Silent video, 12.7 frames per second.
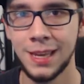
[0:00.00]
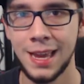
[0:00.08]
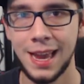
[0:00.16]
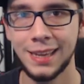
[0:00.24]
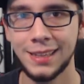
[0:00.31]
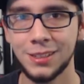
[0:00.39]

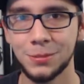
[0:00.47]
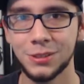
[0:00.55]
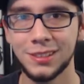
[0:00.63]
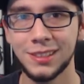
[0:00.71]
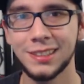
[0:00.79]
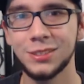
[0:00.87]
At number
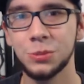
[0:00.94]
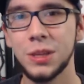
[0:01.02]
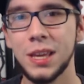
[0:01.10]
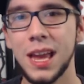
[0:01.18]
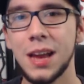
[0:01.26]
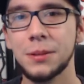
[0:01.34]
6,
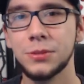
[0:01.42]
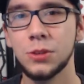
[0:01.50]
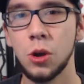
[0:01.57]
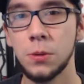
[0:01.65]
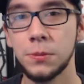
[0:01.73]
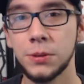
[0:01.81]
we have
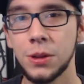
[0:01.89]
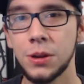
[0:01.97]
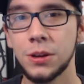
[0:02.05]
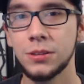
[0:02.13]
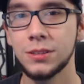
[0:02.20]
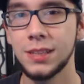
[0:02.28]

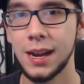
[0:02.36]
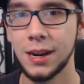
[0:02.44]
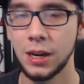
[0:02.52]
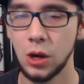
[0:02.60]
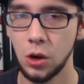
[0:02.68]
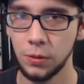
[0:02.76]
Tovolar,
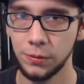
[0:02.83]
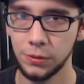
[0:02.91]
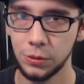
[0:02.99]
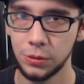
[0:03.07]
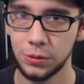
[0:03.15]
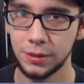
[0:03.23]
Dire
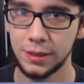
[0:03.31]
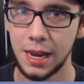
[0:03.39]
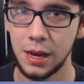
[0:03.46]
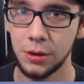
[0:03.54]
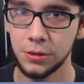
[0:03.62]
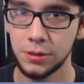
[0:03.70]
Overlord.
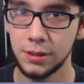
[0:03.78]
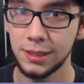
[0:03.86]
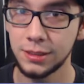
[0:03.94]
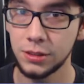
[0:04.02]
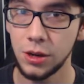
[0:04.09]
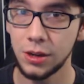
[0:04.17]
Now
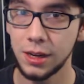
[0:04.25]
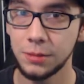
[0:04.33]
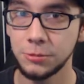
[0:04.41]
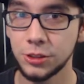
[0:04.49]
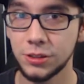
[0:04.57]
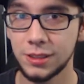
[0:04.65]
this card
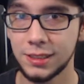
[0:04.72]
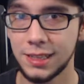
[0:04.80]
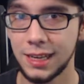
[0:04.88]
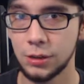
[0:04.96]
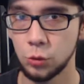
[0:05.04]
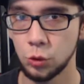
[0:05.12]
I'm just going to
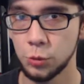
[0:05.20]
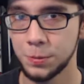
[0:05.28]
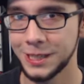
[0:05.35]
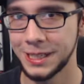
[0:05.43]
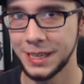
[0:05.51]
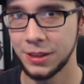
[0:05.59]
kind of group
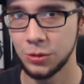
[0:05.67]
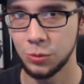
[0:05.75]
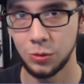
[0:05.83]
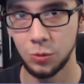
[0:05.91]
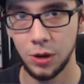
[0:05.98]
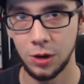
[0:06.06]
in together
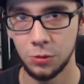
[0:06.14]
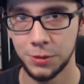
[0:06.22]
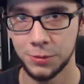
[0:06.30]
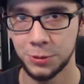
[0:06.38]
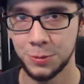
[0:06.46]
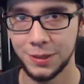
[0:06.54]
with
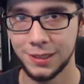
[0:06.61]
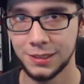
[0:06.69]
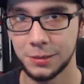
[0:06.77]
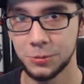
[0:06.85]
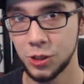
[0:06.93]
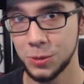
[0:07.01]
Werewolves, because
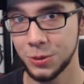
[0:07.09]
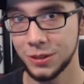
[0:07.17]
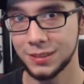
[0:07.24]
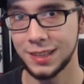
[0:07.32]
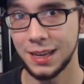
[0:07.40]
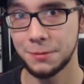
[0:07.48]
I'm super
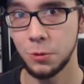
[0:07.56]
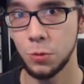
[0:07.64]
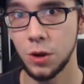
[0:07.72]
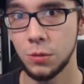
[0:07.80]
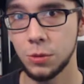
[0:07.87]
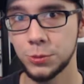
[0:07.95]
excited for
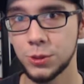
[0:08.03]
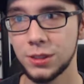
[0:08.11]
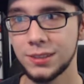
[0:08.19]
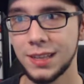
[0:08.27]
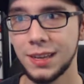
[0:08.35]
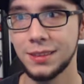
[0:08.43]
Werewolves,
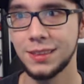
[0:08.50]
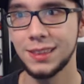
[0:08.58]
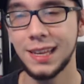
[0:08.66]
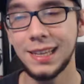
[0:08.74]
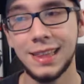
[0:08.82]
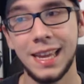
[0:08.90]
because I
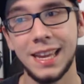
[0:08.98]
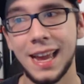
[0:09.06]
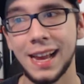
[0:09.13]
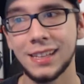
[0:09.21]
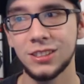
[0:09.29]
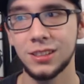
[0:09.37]
think they
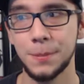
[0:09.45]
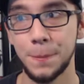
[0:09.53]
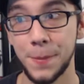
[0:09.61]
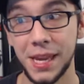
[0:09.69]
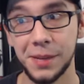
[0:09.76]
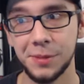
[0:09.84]
actually
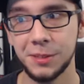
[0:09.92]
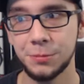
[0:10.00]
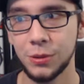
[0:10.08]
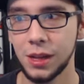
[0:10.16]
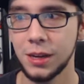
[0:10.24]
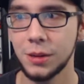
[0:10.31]
may be
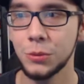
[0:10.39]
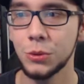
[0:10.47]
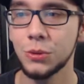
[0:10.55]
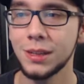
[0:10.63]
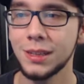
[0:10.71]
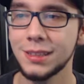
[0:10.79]

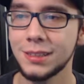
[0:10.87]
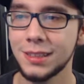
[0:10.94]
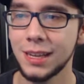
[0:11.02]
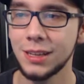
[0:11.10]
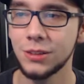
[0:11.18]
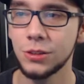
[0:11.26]
playable in
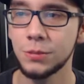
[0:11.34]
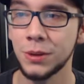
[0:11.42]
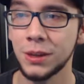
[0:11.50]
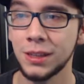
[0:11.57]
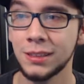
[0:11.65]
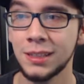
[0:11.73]
standard,
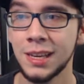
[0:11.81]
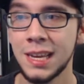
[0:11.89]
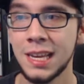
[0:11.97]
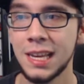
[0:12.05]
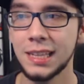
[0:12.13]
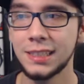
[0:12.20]
but
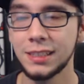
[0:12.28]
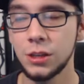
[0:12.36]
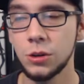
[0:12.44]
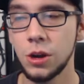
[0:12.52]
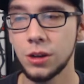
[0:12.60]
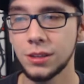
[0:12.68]
it's a
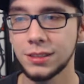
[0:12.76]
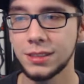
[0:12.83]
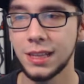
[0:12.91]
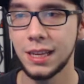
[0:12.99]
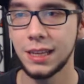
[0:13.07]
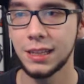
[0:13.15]
little hard to
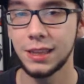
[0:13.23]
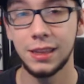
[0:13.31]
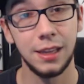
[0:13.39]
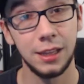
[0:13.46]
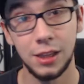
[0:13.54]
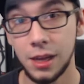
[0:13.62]
say.
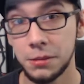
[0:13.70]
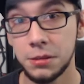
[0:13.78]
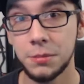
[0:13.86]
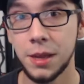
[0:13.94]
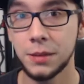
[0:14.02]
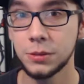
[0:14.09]
A lot of
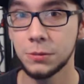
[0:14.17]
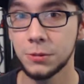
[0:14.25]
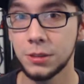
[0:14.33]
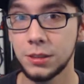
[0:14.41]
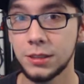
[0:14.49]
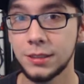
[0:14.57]
them have some
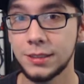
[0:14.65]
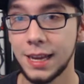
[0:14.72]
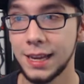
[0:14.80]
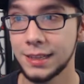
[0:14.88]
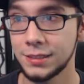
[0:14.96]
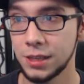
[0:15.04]
really good
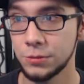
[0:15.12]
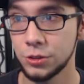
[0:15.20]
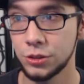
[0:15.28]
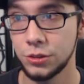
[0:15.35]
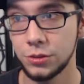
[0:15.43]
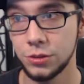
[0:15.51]
text. I'm
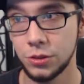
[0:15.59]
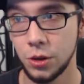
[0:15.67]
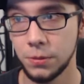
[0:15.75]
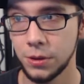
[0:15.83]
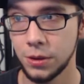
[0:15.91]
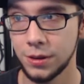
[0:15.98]
just using
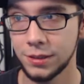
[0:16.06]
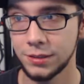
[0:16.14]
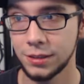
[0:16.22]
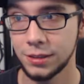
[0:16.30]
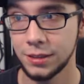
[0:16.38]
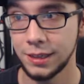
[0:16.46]
Tovolar
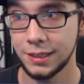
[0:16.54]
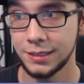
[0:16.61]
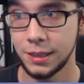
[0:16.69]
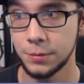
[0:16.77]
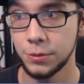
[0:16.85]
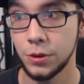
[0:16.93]
as an
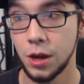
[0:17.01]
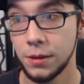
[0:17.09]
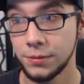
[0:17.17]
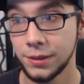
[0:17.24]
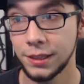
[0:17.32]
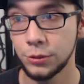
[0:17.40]
example
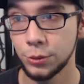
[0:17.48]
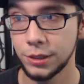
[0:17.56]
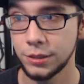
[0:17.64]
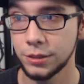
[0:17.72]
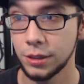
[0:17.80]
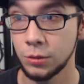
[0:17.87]
of a
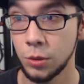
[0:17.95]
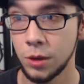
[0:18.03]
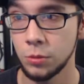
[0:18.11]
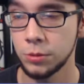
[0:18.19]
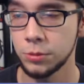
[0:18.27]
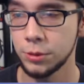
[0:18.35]

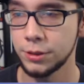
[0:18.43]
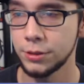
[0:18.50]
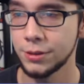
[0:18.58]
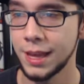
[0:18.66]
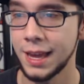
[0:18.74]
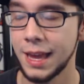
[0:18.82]
werewolf
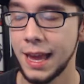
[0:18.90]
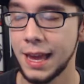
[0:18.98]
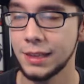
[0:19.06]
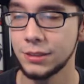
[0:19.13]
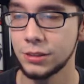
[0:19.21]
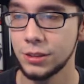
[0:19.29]
creature that
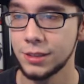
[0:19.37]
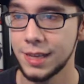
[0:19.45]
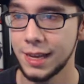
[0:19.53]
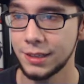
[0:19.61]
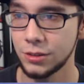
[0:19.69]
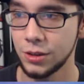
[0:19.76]
has good
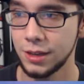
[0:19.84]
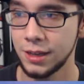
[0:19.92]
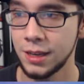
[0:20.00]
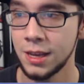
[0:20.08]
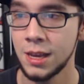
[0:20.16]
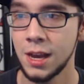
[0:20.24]
text on
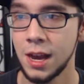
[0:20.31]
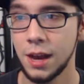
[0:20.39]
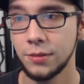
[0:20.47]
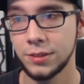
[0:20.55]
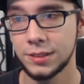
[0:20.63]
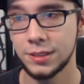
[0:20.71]
it.
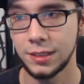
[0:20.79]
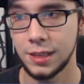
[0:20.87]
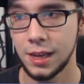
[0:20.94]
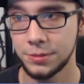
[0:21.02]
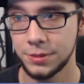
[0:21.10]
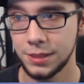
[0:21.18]

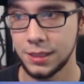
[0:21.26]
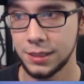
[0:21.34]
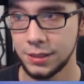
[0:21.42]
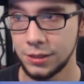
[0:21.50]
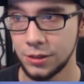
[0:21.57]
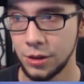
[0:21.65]
Obviously I've
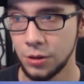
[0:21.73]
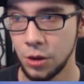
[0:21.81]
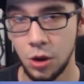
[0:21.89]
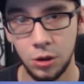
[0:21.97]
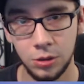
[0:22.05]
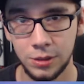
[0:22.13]
seen,
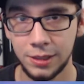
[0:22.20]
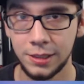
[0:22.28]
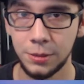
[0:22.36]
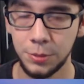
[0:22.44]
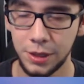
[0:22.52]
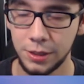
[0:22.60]

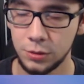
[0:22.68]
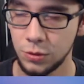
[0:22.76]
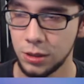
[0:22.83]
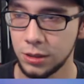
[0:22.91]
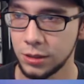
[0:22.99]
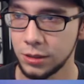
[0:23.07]
Arlen the
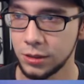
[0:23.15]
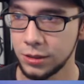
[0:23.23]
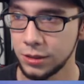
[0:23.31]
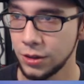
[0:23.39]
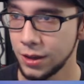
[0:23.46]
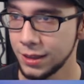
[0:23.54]

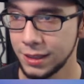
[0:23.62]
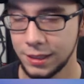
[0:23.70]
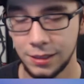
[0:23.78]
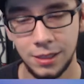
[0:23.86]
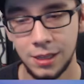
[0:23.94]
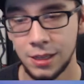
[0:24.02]
Planeswalker, I
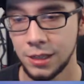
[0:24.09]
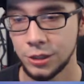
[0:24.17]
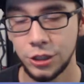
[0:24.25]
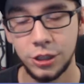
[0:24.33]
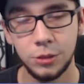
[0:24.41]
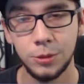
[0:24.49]
think
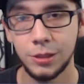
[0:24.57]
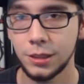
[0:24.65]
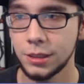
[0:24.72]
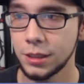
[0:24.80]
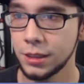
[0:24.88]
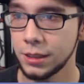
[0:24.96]
she's really
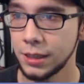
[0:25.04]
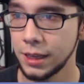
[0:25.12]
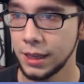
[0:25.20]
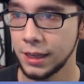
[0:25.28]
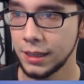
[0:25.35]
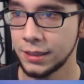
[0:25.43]
good,
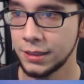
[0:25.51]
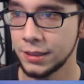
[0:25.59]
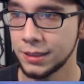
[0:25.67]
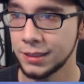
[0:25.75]
and